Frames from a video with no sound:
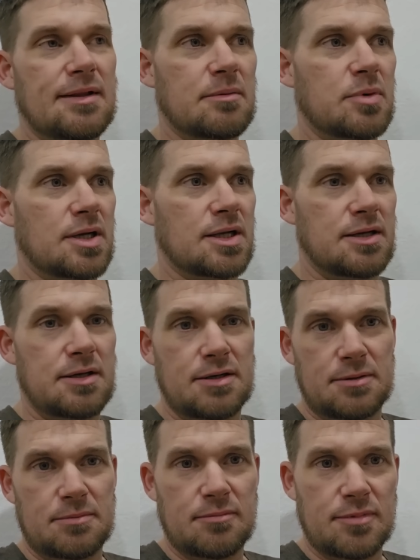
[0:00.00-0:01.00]
But
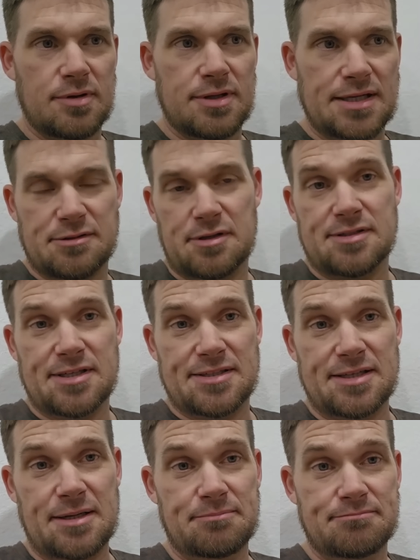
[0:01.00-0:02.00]
here, that's going to take
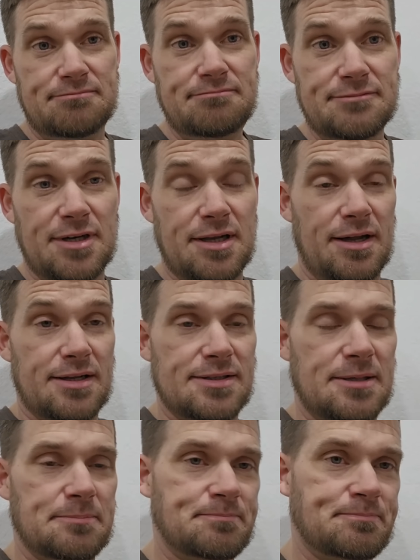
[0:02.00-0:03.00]
time, a lot of time.